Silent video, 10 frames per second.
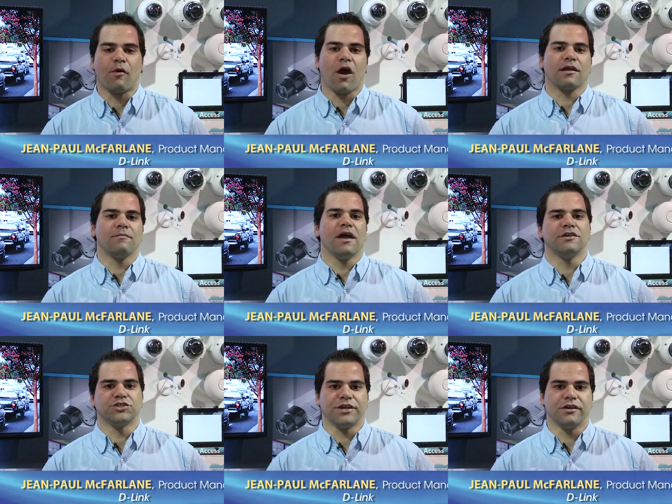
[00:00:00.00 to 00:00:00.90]
a product
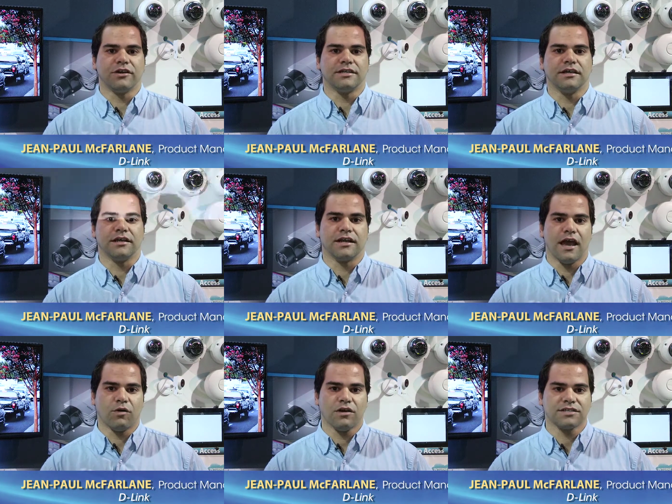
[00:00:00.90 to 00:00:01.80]
manager here at D-Link
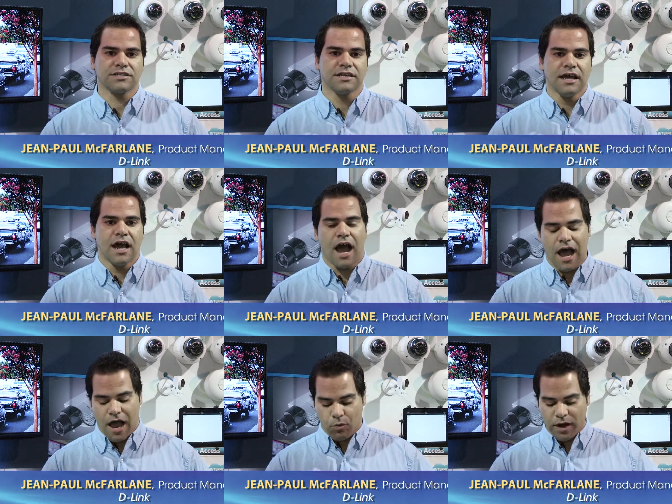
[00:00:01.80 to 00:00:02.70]
Networks.
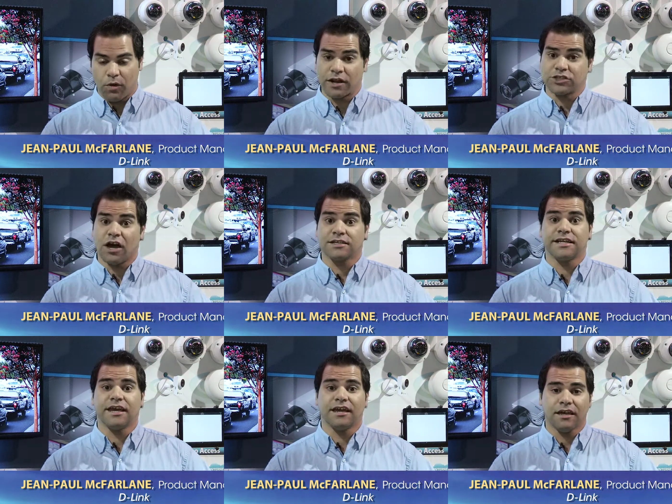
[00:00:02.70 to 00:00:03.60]
What I want to talk
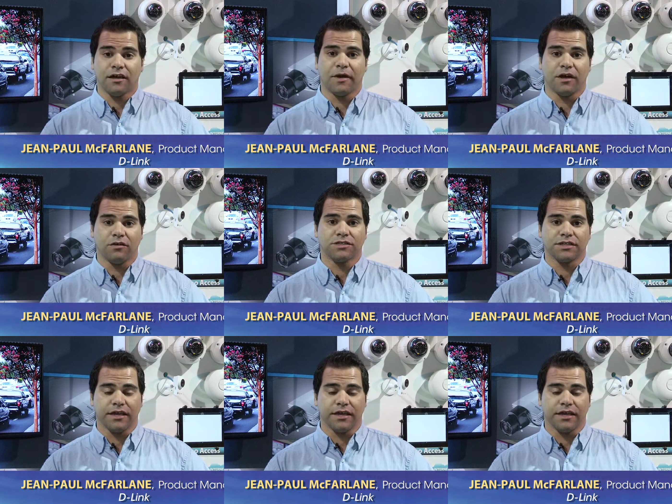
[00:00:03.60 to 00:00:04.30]
today about